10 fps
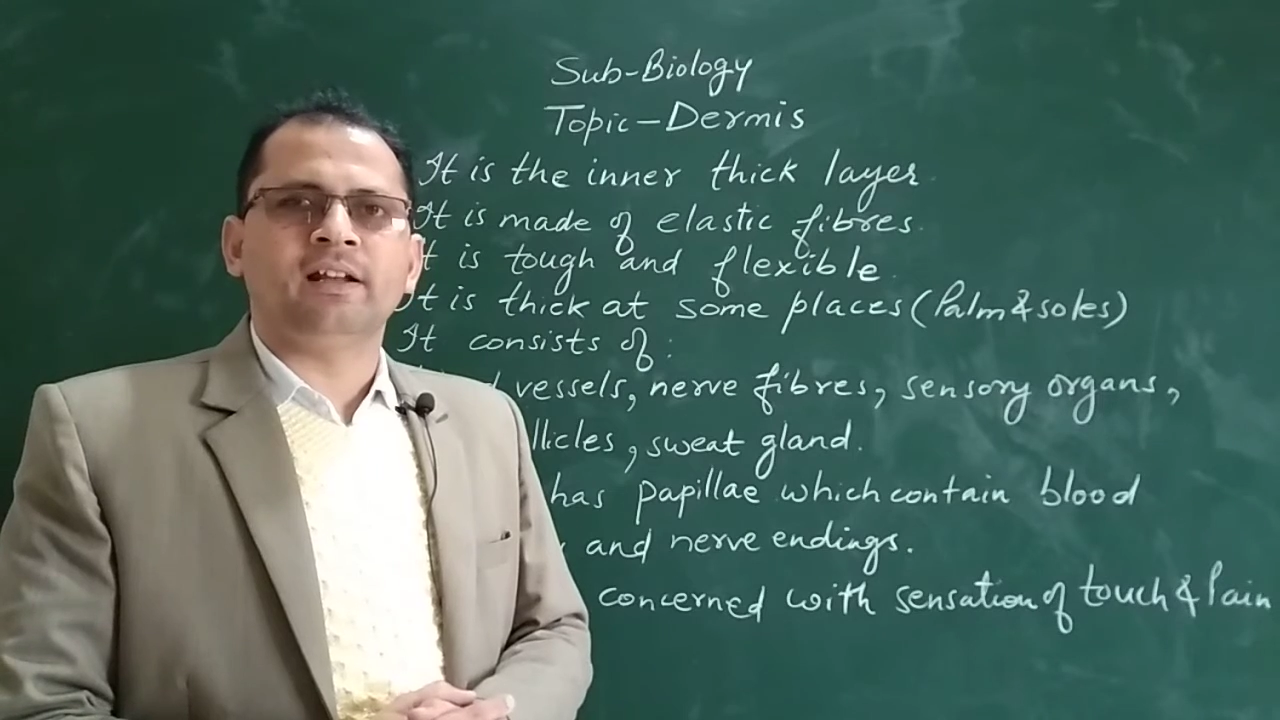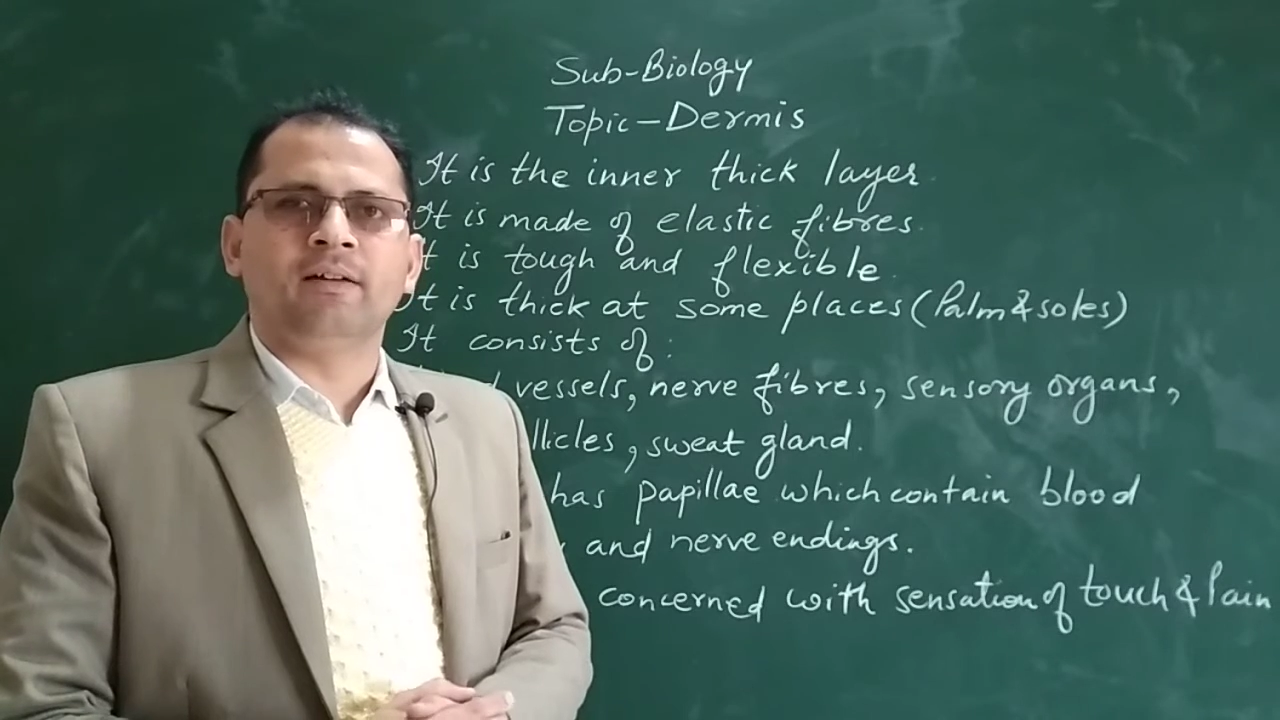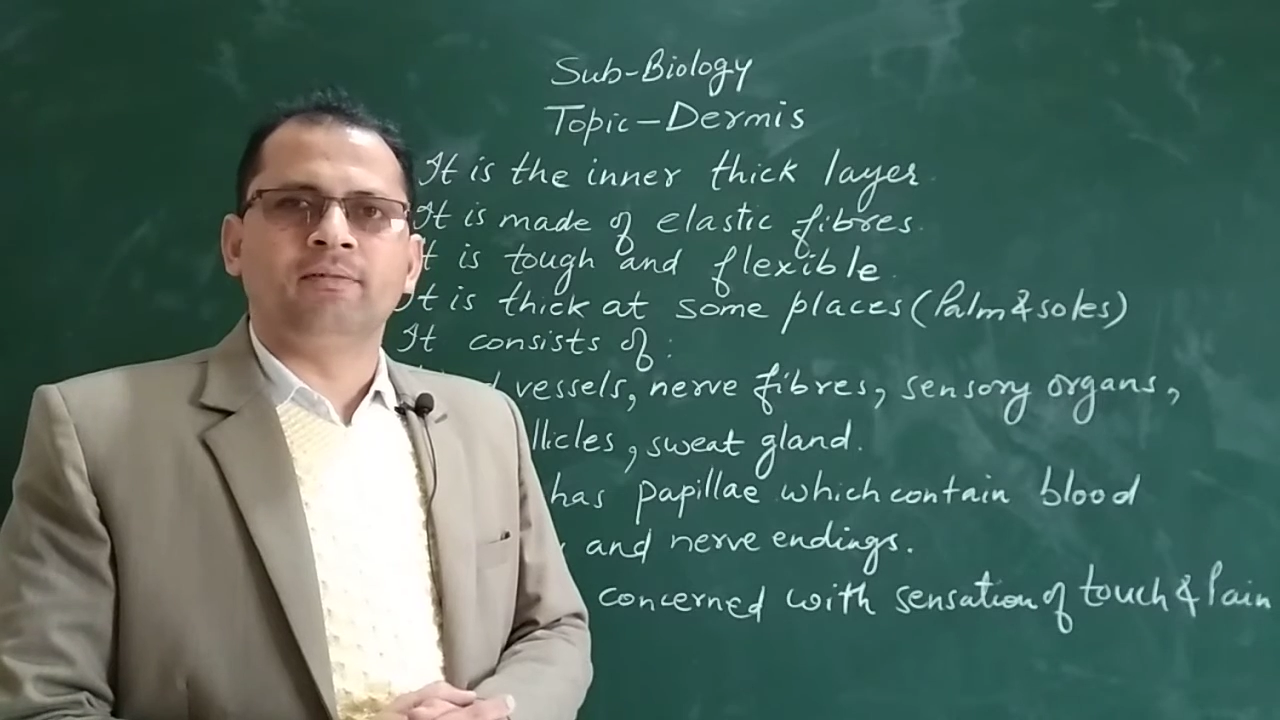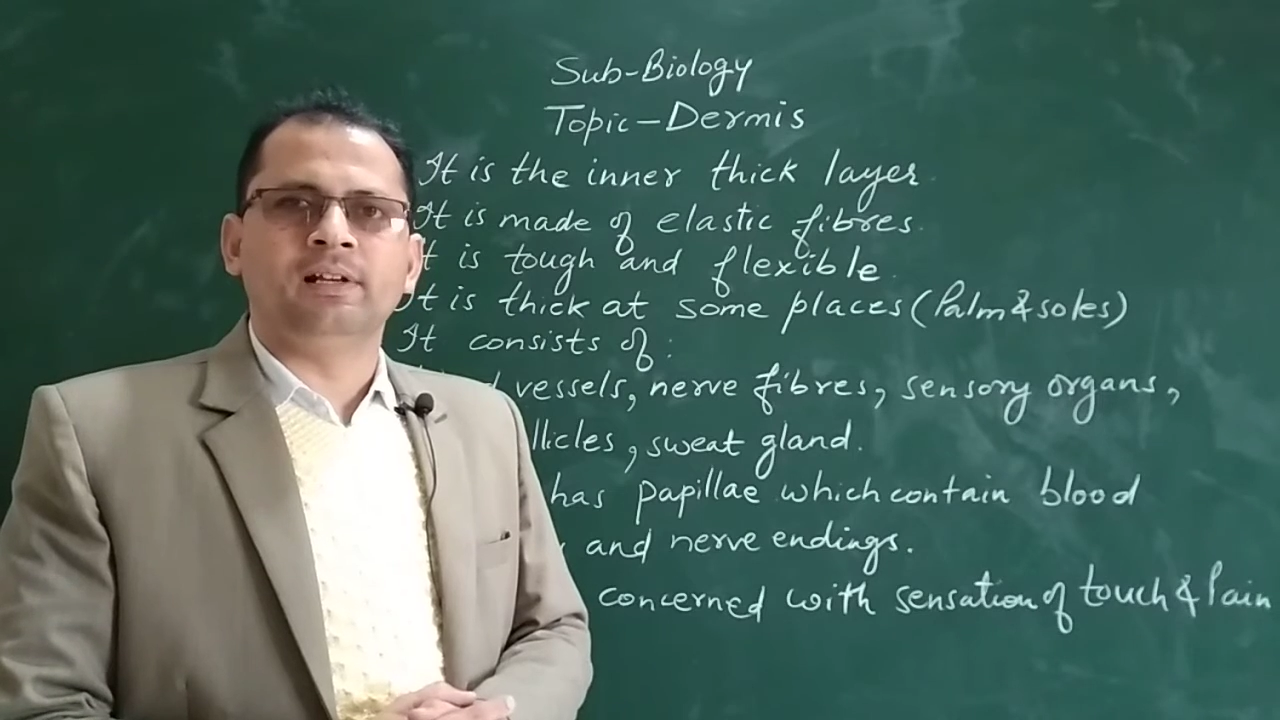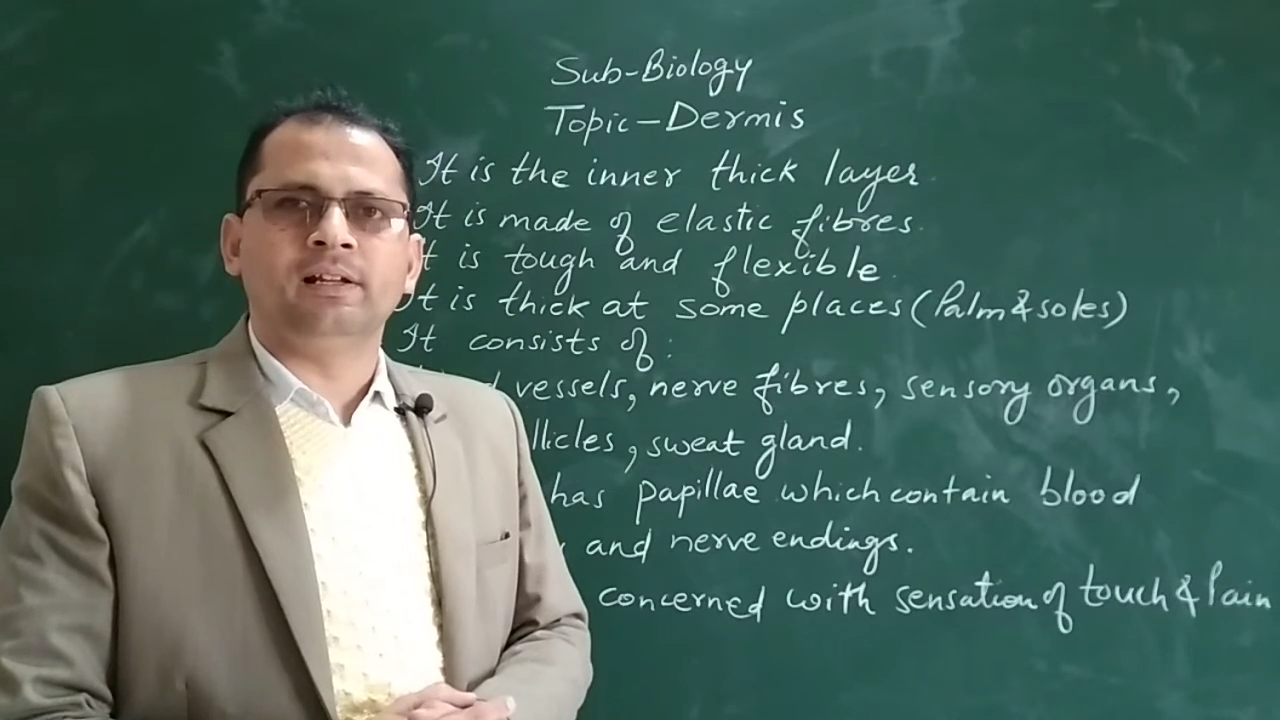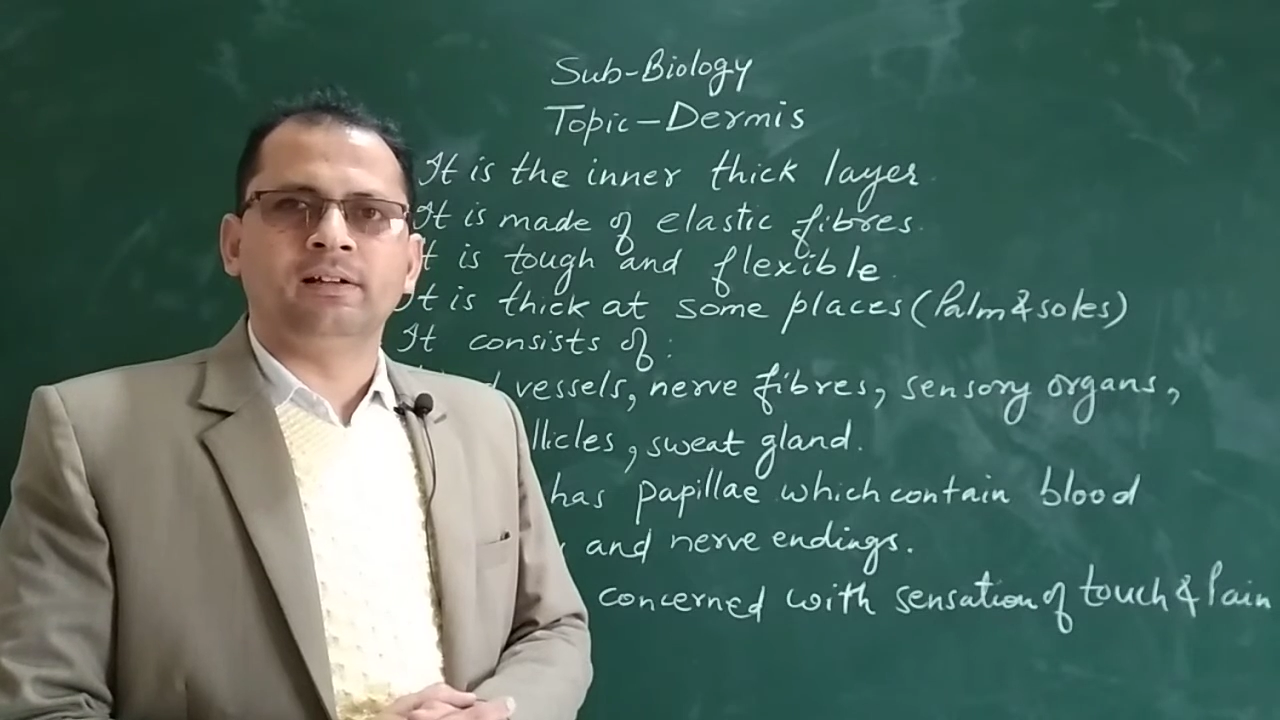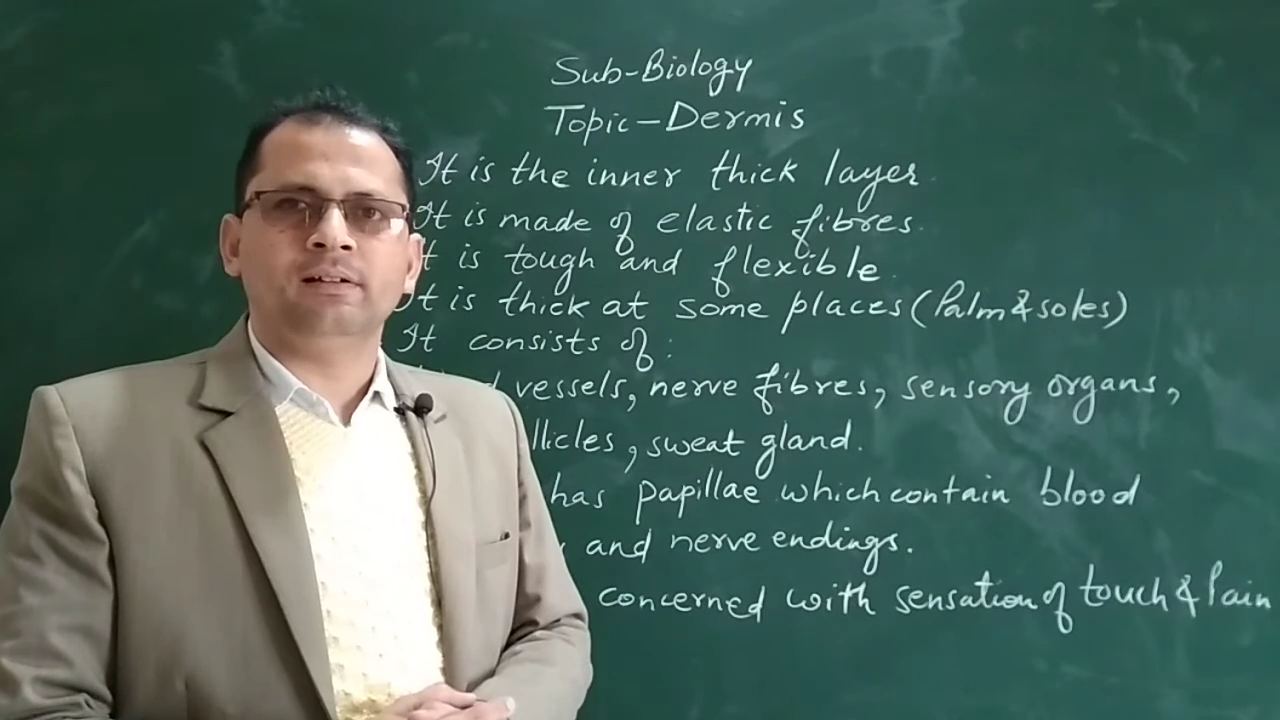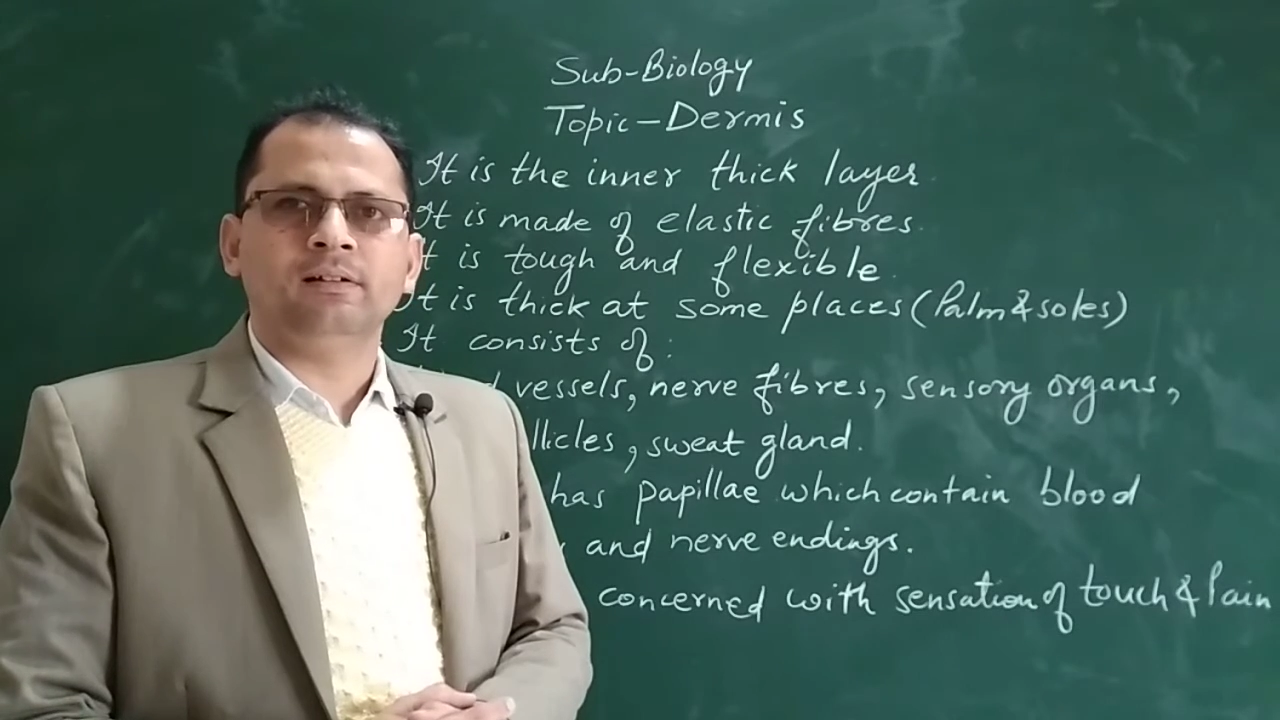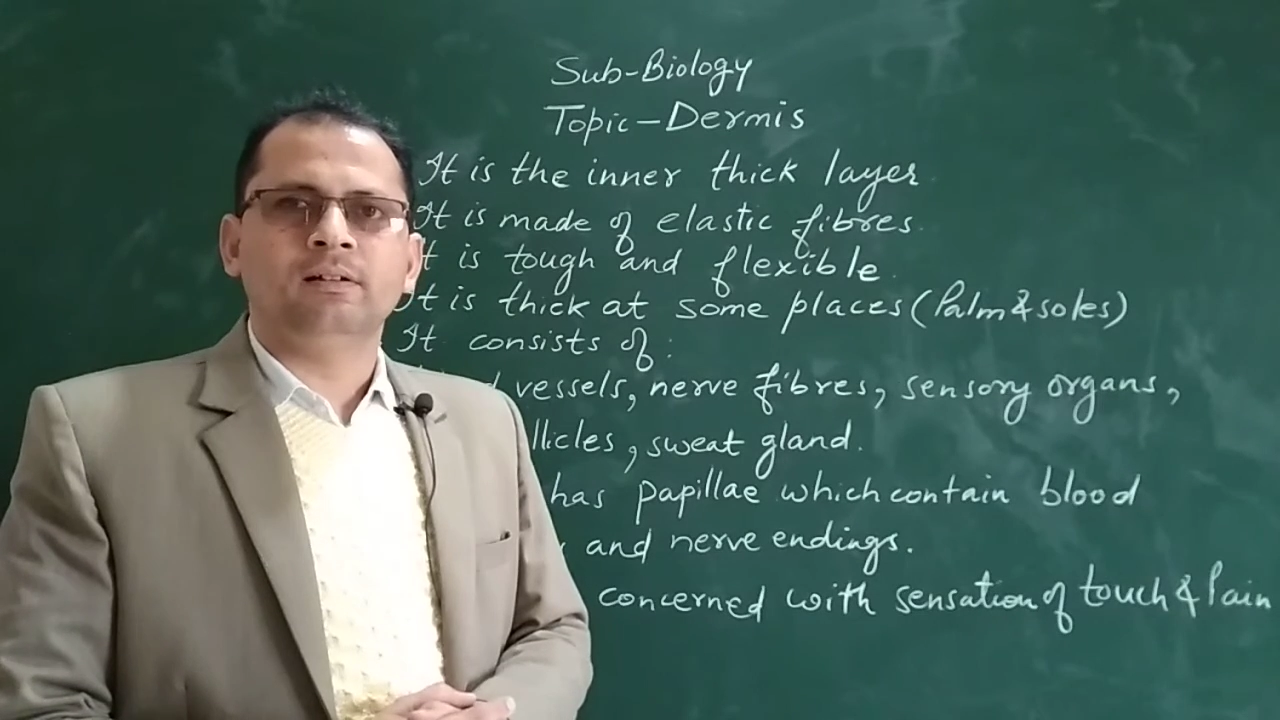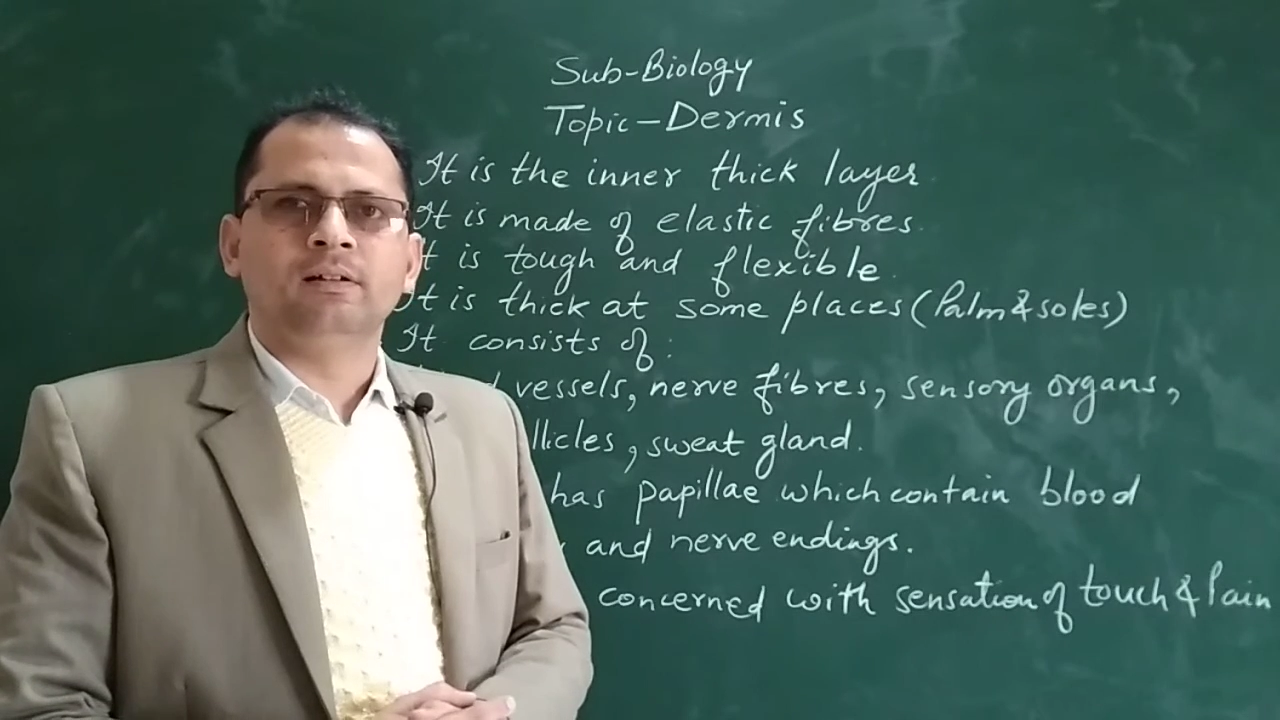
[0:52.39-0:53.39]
every layer.